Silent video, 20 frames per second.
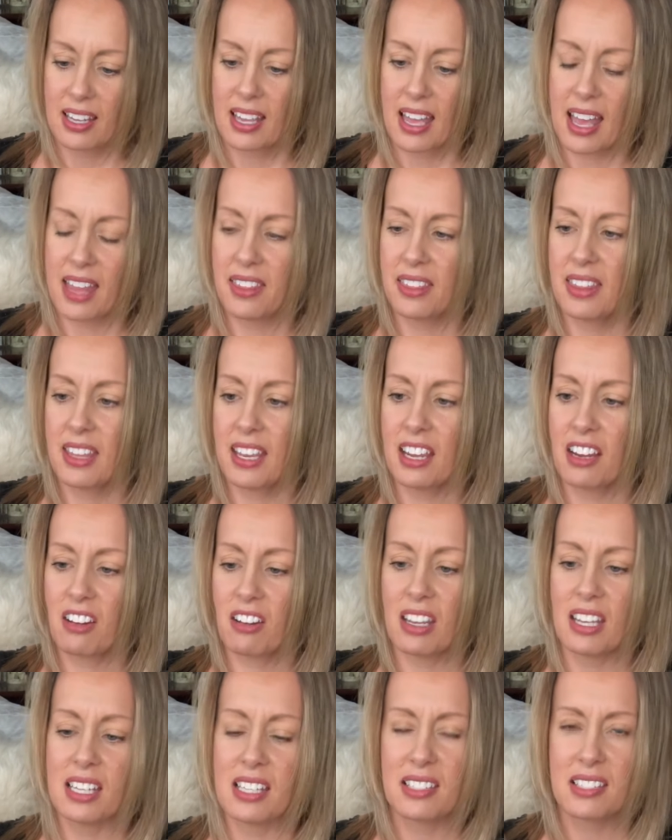And there
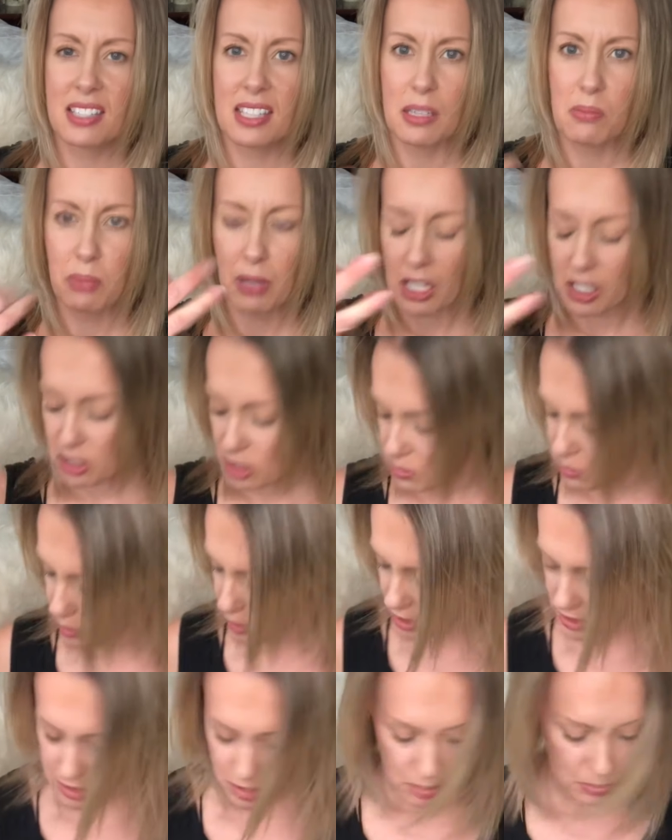is the blush and
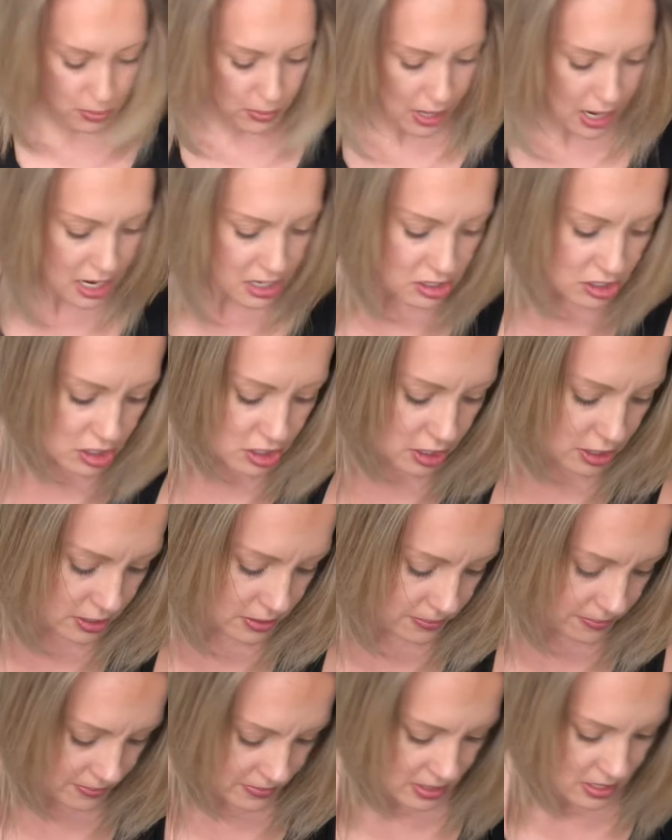bronzer brush.
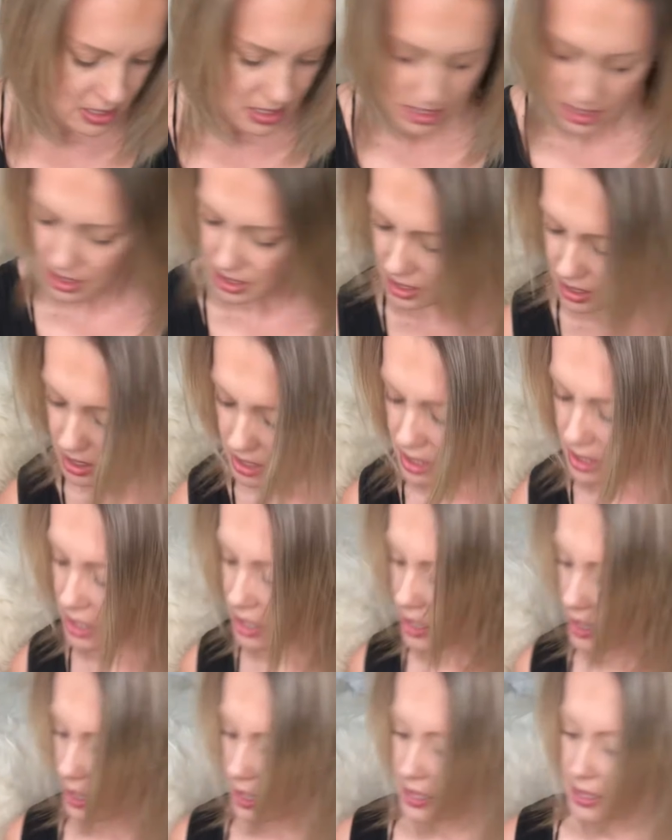
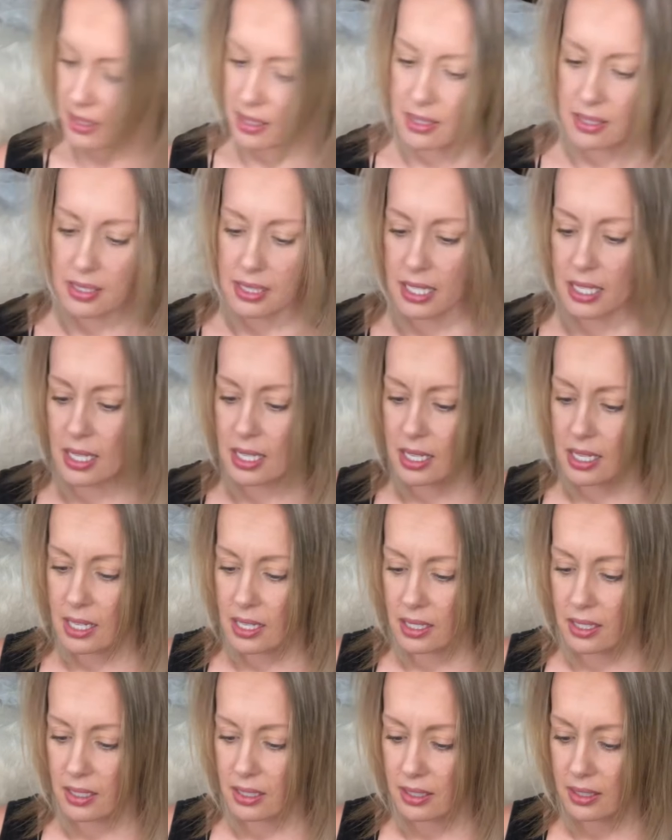Let's
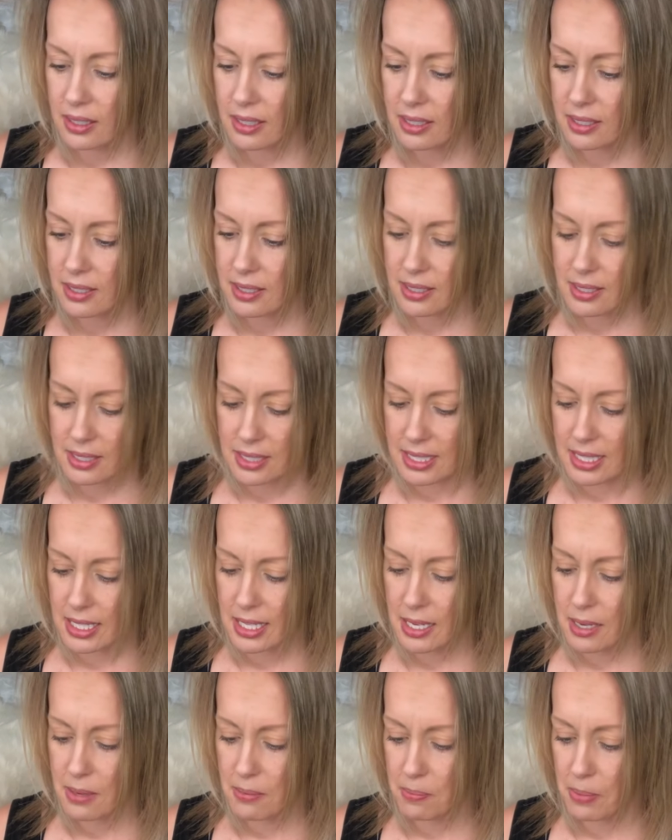see. This is
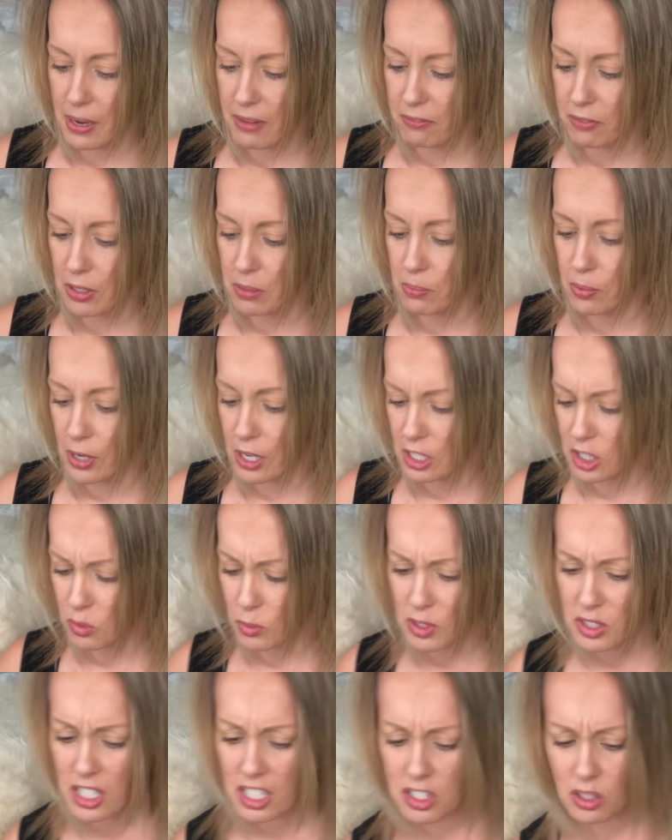the Buffy brush,
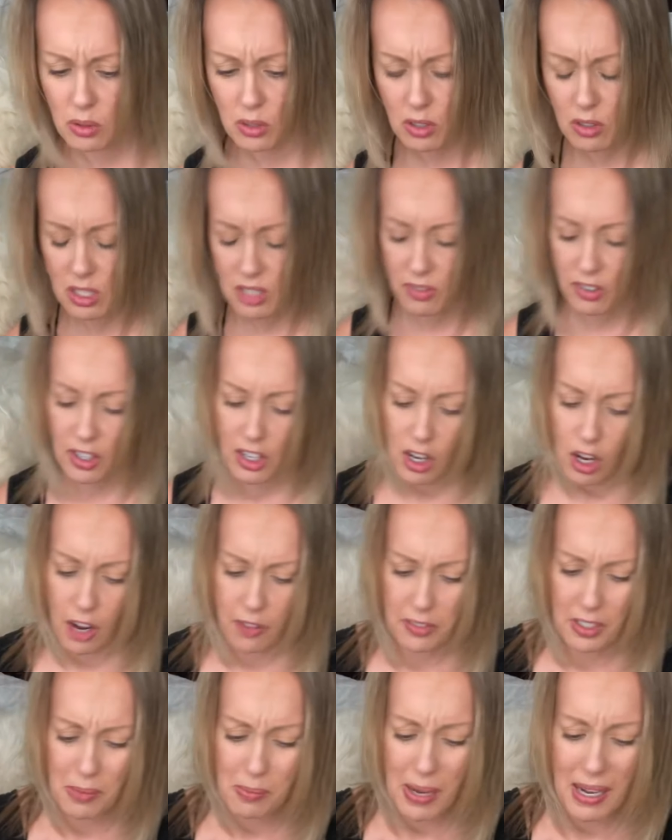which I don't use very
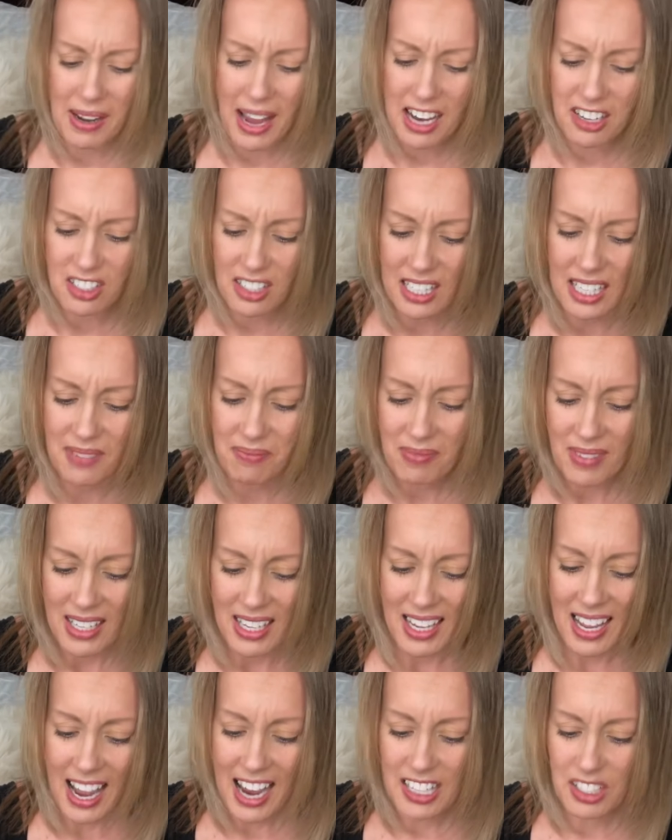often, but actually
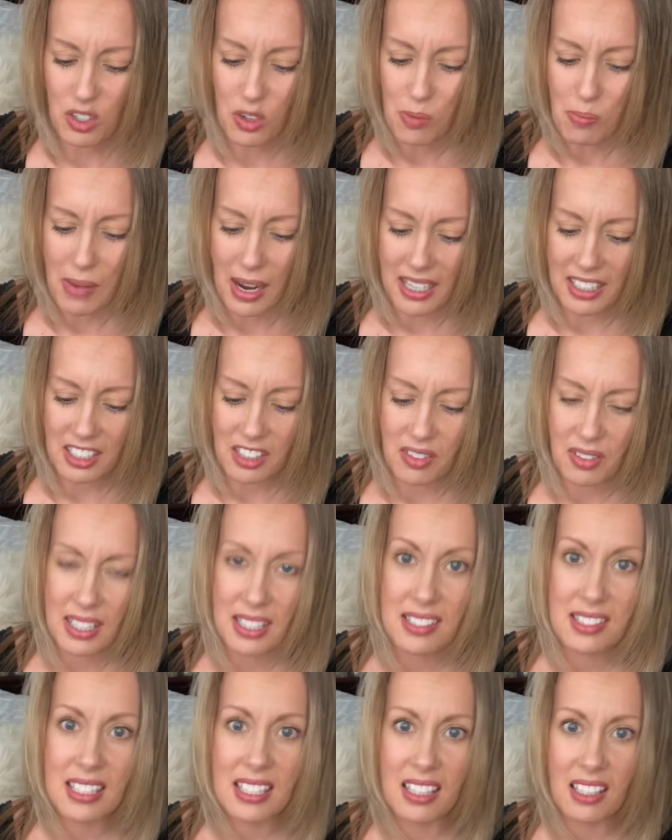I don't mind it. You can
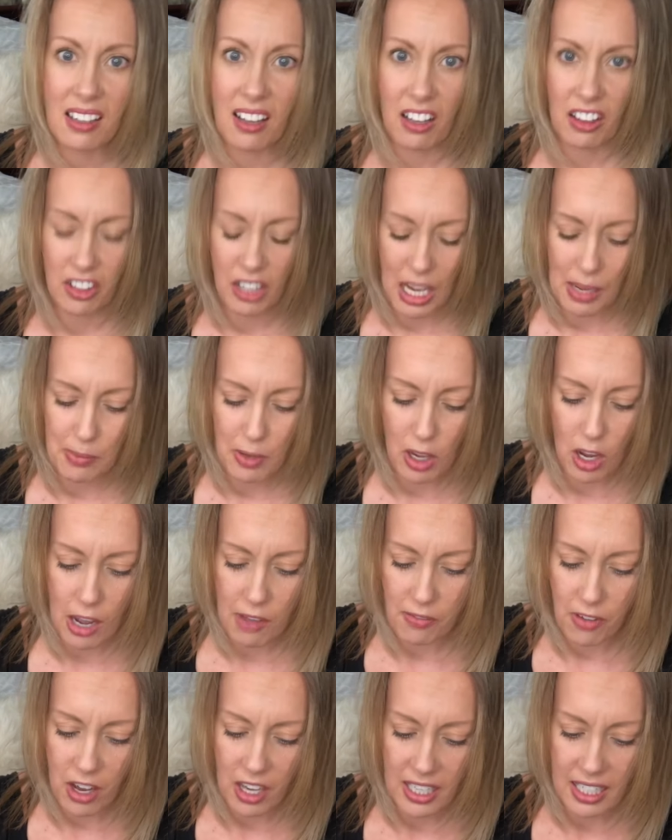see the color coming
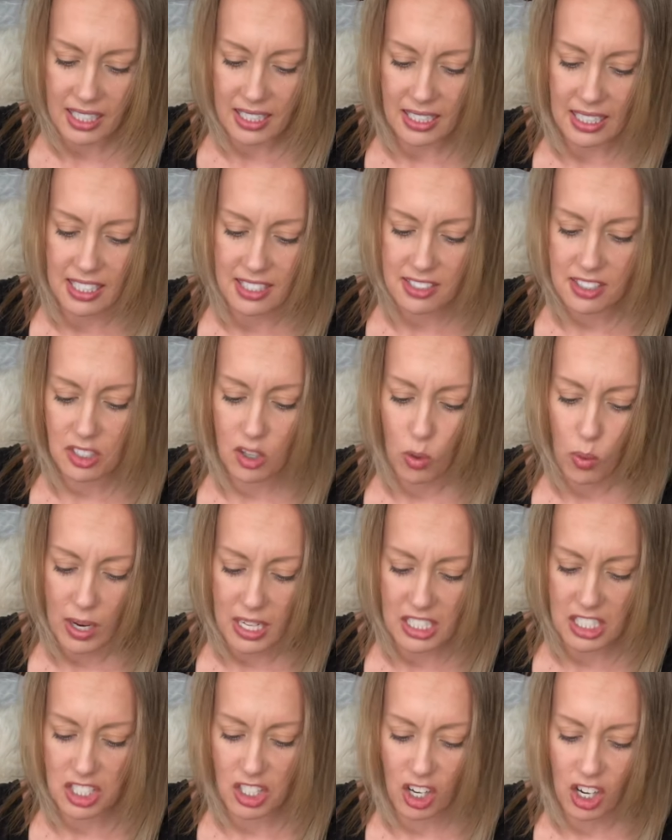off on it is
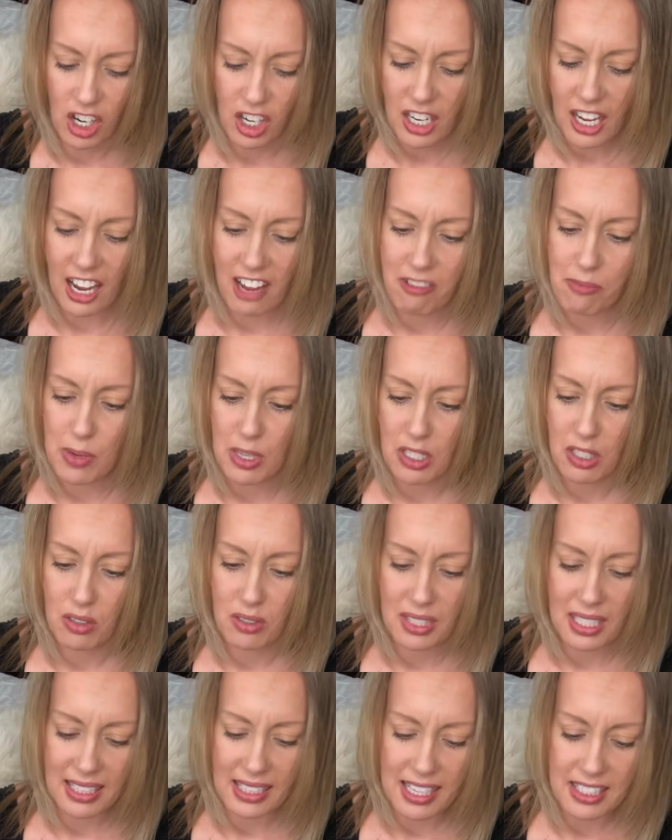quite dark. I've been
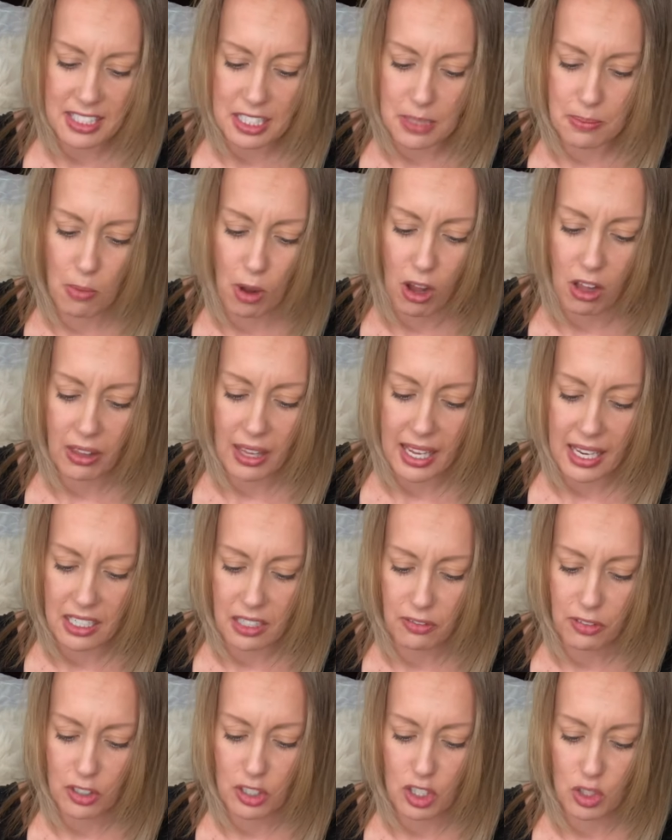using that small end
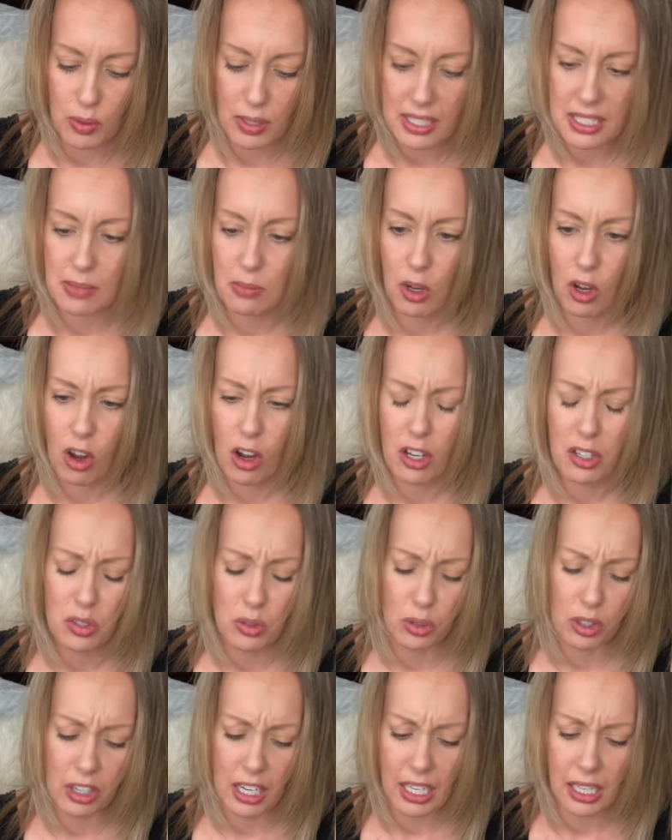for doing some
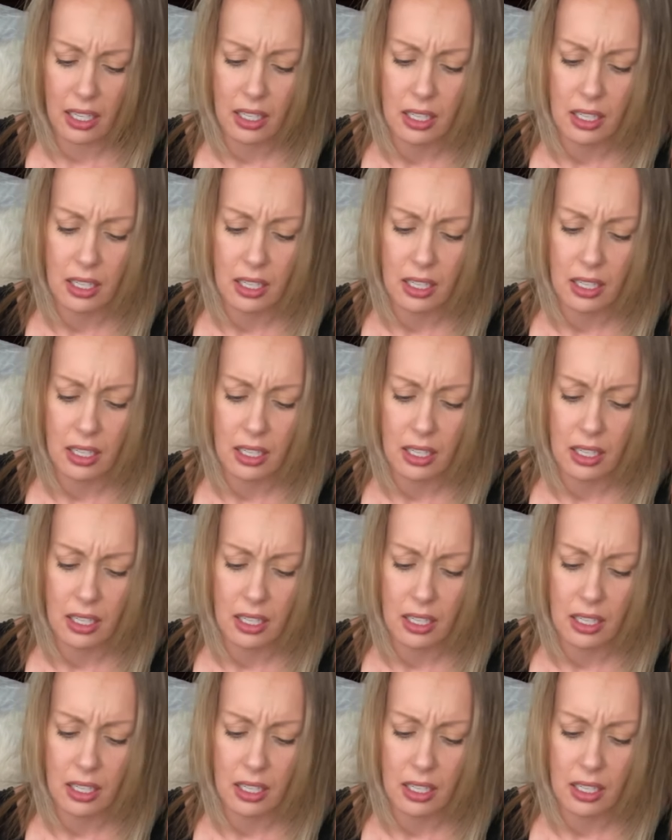contouring.